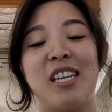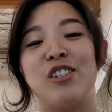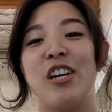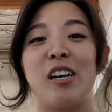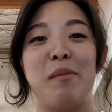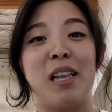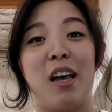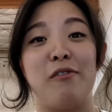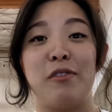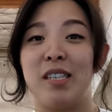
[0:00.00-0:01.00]
and sharing my
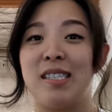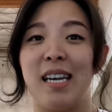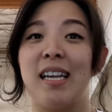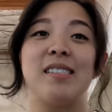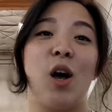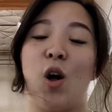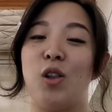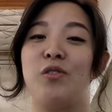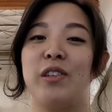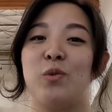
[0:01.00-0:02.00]
love of this dance all
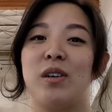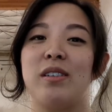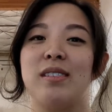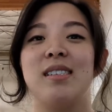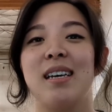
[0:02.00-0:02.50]
over the world.